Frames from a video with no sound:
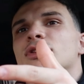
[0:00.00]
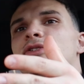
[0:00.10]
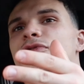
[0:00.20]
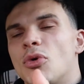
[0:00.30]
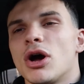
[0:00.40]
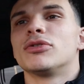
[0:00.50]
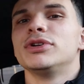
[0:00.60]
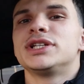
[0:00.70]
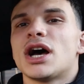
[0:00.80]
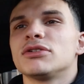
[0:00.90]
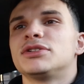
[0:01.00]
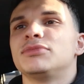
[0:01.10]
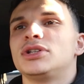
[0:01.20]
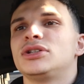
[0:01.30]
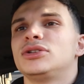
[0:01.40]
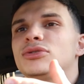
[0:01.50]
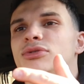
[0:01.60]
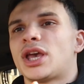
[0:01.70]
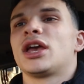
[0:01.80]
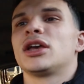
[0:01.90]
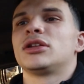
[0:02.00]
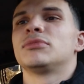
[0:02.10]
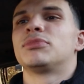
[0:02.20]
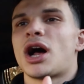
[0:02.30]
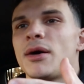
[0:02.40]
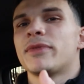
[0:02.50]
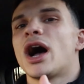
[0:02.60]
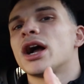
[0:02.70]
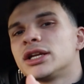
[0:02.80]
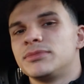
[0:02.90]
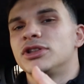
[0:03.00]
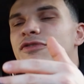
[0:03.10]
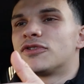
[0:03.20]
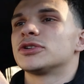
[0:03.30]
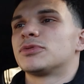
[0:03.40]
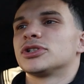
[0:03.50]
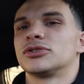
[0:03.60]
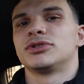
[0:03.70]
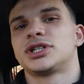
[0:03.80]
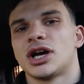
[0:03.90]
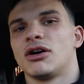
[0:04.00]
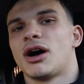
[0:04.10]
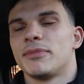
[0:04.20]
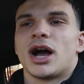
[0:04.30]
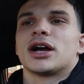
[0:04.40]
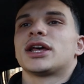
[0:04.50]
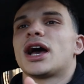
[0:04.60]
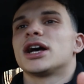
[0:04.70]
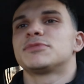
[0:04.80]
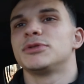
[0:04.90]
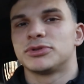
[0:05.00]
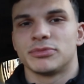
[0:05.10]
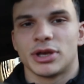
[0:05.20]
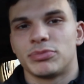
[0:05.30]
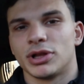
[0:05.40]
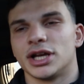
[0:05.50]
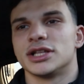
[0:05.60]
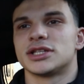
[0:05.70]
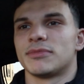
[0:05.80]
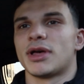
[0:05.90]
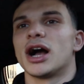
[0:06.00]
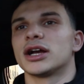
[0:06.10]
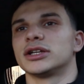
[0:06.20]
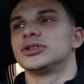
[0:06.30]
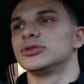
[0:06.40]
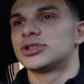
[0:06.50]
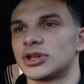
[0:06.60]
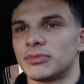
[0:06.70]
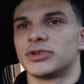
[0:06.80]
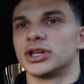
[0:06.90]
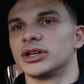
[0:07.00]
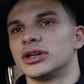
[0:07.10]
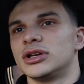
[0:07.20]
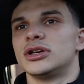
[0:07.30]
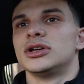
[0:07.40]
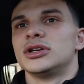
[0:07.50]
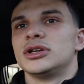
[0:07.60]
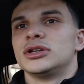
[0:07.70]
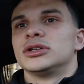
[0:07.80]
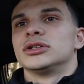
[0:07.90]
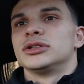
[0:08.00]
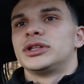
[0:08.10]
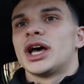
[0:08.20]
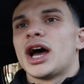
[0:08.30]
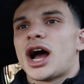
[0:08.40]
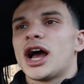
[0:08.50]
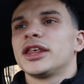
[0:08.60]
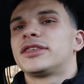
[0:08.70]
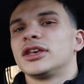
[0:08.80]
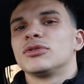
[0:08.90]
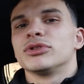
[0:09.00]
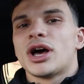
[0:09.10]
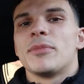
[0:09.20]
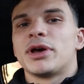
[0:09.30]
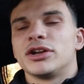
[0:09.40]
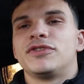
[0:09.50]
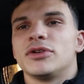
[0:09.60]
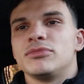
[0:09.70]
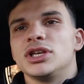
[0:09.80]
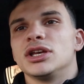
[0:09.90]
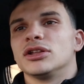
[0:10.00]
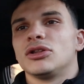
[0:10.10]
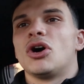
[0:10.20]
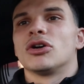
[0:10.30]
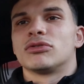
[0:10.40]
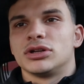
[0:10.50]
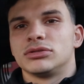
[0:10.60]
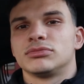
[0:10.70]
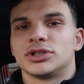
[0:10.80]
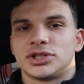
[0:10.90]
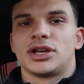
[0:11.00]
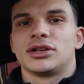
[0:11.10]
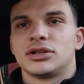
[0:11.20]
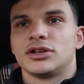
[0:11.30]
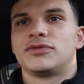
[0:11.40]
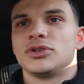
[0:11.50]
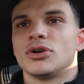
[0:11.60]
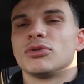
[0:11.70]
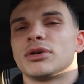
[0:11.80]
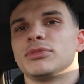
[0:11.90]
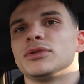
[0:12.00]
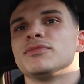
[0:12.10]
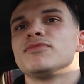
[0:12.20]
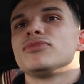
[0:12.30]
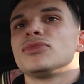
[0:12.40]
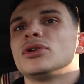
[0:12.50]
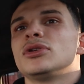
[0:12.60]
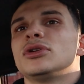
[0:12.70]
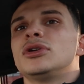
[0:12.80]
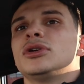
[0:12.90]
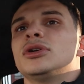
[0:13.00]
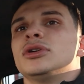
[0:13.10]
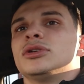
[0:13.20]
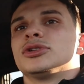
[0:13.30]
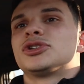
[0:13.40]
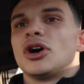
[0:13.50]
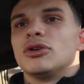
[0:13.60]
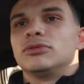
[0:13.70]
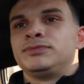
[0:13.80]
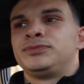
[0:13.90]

If you want to reach out to me, you can, but I'm not going to be the first person to reach out. I'm not going to ask people to make plans. I'm not going to do something that I think will not benefit me in the long run, per se, if you know what I mean. So,